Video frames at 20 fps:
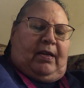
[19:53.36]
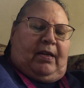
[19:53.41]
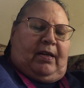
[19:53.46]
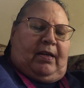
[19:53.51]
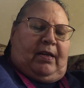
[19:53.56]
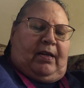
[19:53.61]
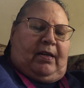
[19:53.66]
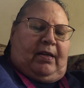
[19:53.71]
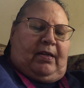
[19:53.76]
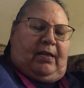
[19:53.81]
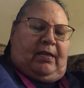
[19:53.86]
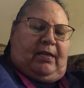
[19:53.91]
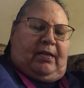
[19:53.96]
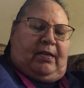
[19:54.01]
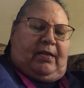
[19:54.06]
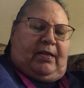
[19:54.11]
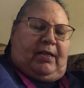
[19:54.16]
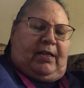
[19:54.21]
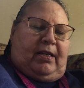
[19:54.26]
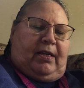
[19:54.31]

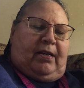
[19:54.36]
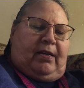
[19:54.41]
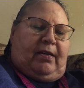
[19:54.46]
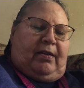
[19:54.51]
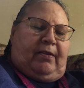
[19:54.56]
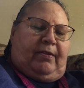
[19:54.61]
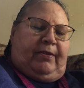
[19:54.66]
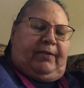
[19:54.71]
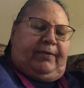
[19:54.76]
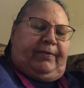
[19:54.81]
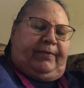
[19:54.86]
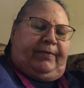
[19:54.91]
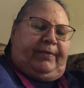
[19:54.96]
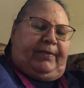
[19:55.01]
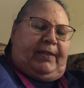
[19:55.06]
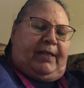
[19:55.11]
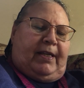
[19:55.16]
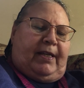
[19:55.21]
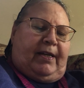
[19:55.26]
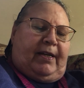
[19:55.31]
And
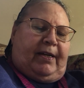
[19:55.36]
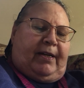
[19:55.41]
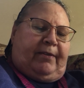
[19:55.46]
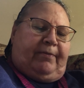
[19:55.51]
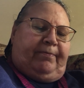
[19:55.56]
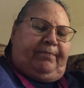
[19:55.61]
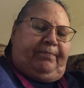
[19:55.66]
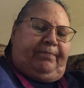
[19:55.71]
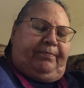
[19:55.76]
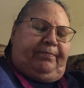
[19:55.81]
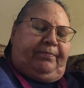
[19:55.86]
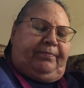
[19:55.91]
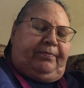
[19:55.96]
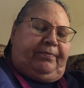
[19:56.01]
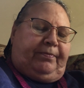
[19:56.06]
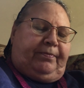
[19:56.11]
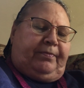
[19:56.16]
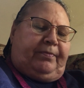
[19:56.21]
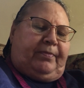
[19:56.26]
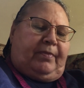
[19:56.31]
yeah,
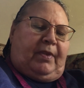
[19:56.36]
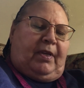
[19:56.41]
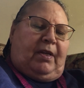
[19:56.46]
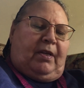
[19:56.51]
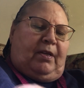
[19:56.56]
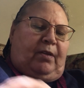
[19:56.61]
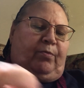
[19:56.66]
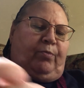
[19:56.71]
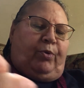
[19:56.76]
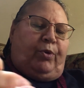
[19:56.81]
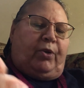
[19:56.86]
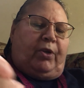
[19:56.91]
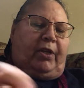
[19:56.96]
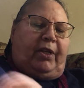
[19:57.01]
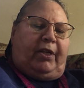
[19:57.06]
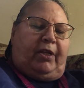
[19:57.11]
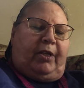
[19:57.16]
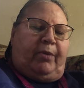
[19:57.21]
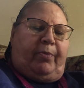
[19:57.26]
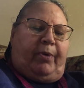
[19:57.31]
poor
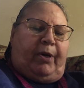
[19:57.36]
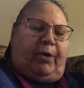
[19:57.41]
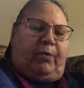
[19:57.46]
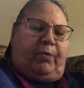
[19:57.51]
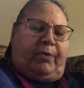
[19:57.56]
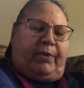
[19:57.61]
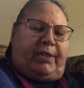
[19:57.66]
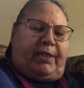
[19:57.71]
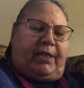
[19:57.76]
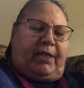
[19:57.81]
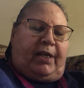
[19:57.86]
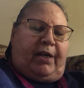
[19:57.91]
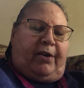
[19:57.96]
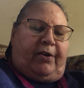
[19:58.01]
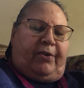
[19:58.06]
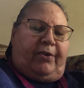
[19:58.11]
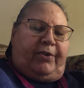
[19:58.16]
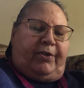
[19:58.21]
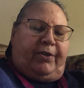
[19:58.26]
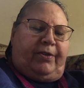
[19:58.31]
Lilybell was
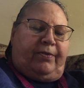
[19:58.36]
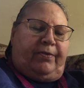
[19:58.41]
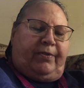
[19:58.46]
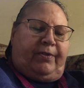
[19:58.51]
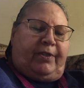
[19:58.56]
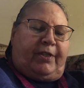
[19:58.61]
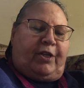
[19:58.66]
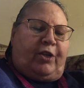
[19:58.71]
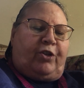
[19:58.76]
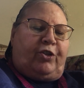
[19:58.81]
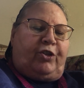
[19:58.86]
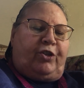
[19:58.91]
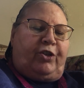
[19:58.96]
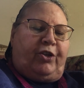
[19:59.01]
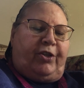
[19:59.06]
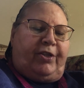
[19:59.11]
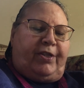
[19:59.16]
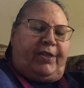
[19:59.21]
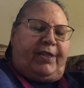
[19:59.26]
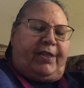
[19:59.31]
scared. It's a
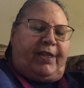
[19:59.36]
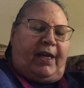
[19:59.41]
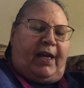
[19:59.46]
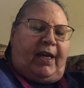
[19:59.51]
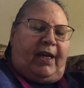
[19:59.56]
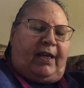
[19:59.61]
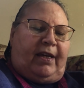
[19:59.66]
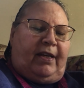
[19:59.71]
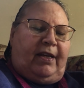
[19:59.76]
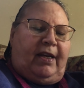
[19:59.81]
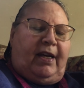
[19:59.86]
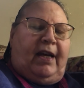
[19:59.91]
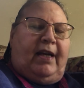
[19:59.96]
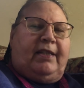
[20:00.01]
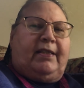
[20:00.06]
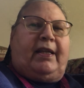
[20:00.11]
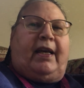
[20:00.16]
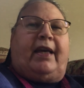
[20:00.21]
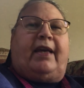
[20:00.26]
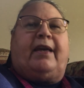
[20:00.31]
good thing.
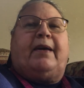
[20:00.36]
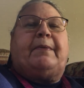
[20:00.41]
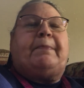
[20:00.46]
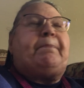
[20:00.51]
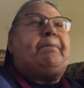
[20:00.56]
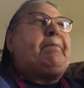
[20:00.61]
Like